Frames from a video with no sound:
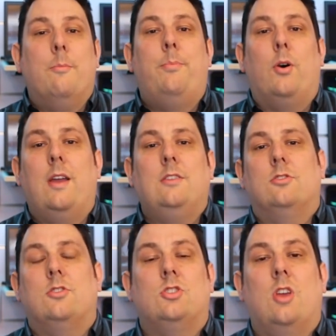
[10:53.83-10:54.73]
But it
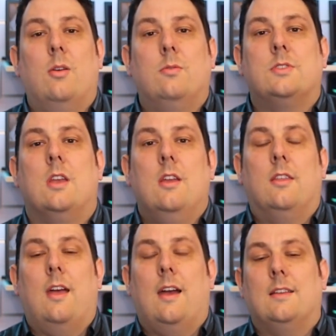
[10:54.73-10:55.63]
just shows
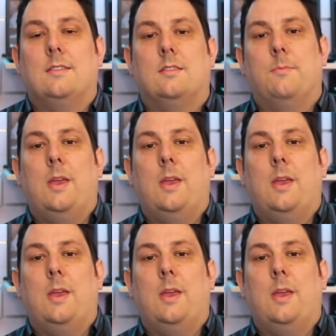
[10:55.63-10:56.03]
that